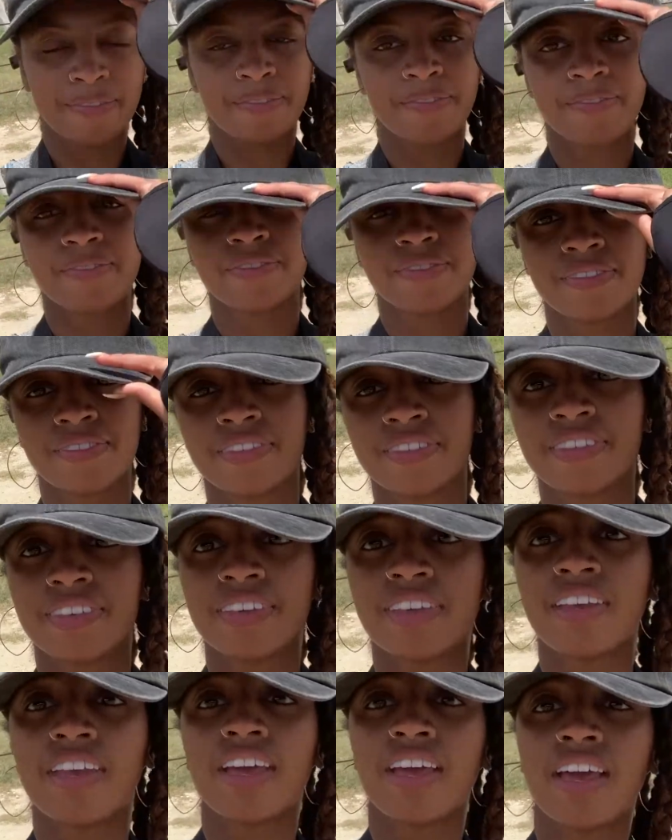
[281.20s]
and
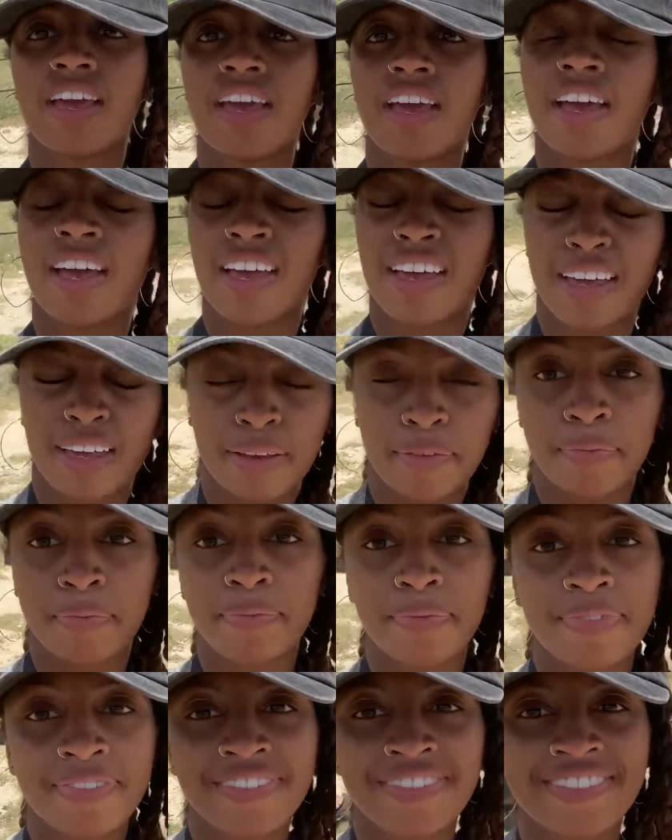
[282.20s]
actually it's my
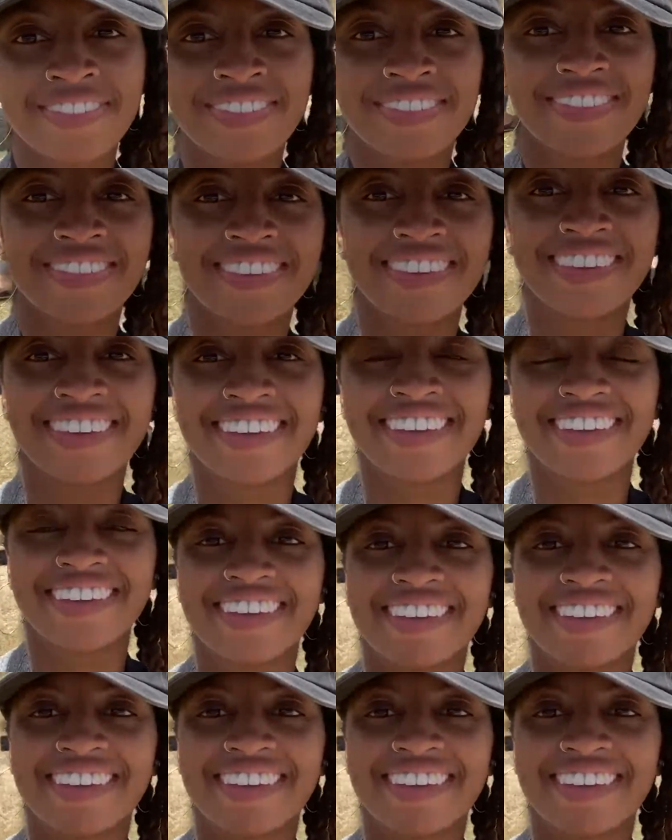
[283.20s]
2nd wonder that I